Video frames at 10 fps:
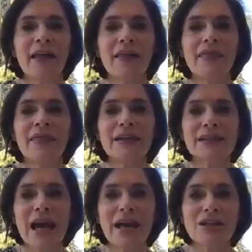
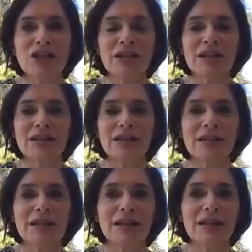this actually
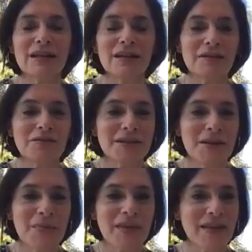he, here's
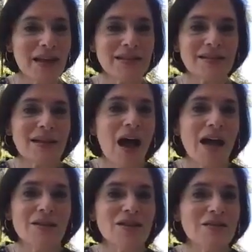something that's
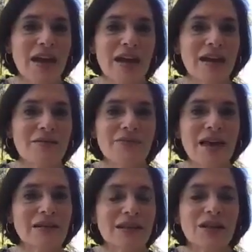i just have
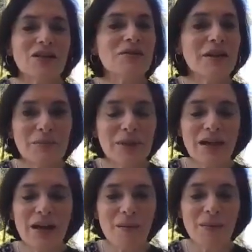found incredibly
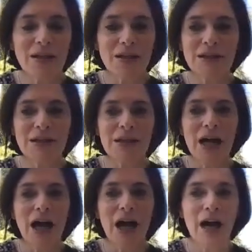comical
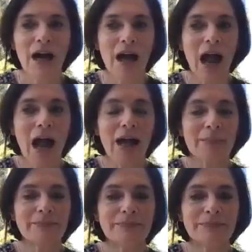
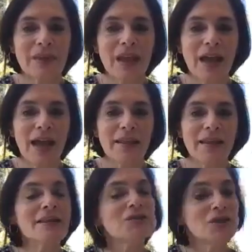um, and
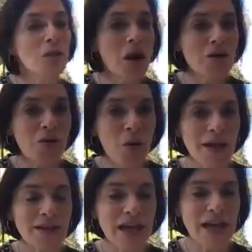there's no
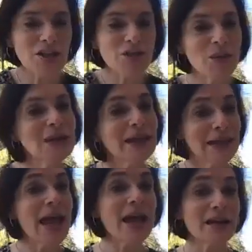roi attached to it
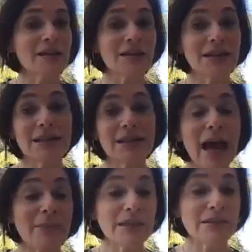yet because this
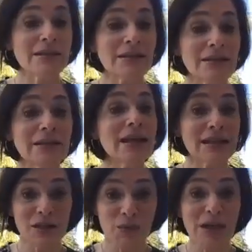happened
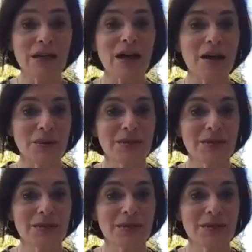less than a week ago